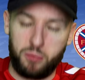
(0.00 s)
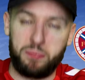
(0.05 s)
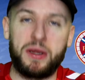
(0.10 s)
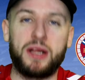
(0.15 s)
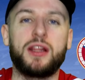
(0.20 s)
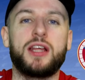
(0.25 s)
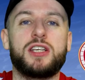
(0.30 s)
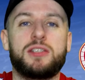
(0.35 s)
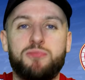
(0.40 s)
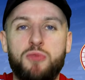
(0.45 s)
But
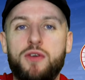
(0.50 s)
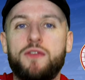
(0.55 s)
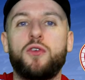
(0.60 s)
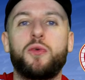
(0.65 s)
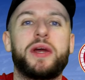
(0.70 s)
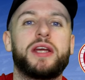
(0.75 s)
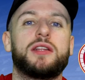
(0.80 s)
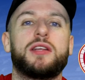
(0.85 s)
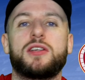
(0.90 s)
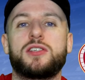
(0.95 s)
let's move
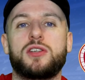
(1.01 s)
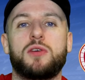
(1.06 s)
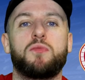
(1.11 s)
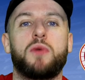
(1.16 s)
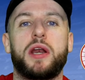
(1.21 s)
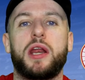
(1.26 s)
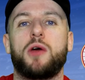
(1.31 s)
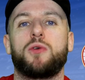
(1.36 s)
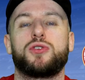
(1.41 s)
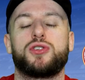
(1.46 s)
away to
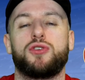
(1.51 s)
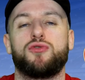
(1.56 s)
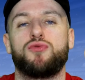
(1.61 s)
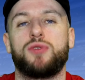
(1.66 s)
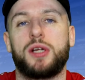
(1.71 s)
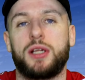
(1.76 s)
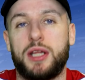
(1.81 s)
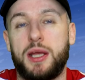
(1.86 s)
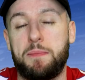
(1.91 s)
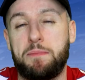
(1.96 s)
someone else that
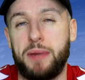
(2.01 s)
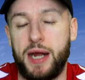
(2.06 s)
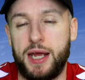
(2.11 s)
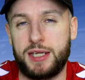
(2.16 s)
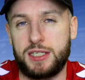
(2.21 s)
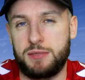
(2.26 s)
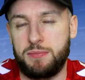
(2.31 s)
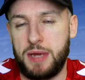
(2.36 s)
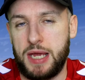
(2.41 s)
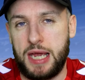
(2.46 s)
really
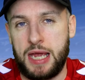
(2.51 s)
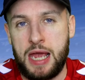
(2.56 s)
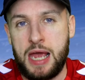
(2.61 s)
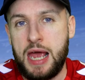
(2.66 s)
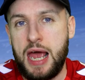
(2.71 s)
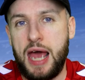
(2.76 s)
impressed me